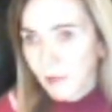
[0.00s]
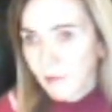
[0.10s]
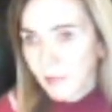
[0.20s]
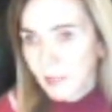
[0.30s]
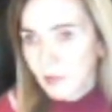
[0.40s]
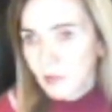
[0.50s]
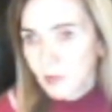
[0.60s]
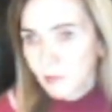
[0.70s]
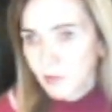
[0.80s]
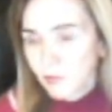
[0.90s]
Thank you
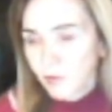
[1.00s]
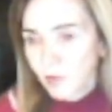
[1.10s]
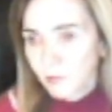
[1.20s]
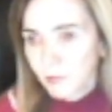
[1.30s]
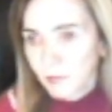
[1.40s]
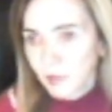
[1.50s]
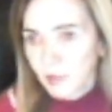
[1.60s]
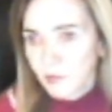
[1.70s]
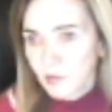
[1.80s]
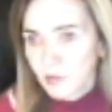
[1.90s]
so much for helping me to
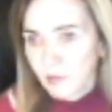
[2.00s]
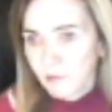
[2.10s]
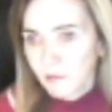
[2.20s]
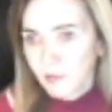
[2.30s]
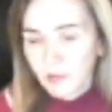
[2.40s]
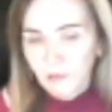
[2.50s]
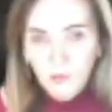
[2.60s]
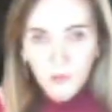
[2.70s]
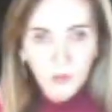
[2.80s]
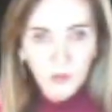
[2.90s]
understand fit. Of
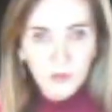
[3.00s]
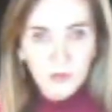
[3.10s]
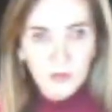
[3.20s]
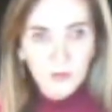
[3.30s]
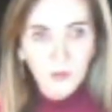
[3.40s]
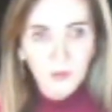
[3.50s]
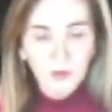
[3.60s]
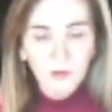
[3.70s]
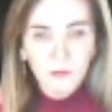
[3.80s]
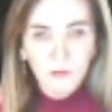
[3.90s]
course, that's what I'm
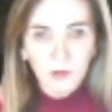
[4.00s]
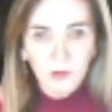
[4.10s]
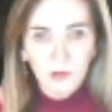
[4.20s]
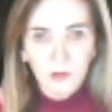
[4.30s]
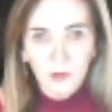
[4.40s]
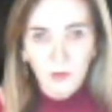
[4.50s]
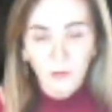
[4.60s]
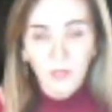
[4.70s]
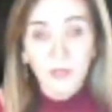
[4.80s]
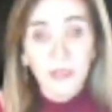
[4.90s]
here for. You know
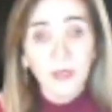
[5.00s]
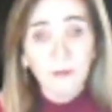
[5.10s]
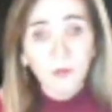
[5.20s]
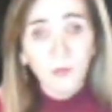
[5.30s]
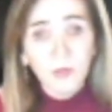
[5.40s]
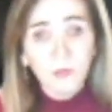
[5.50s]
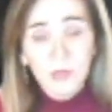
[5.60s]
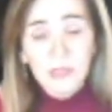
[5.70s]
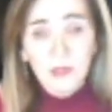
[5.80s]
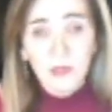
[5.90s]
what? The number one
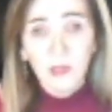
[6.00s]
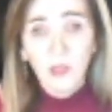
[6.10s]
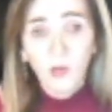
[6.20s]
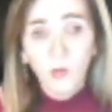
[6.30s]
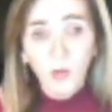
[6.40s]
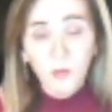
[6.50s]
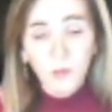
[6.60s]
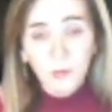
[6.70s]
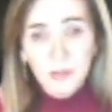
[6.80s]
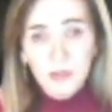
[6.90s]
reason why
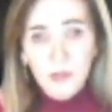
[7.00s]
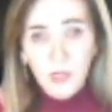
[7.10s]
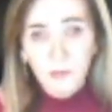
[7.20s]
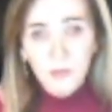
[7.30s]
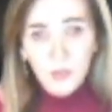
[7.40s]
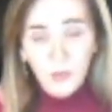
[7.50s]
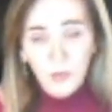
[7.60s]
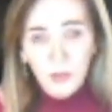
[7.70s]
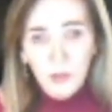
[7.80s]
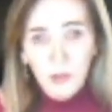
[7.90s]
women stop
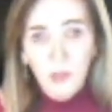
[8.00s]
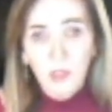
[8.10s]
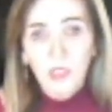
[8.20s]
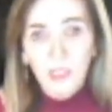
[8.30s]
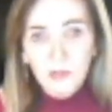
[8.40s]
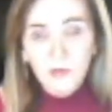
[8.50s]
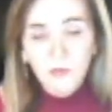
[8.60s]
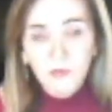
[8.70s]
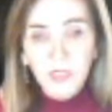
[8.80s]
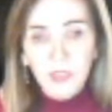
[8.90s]
sewing is
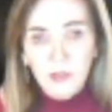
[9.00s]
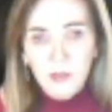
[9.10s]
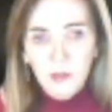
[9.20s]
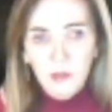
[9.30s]
fit.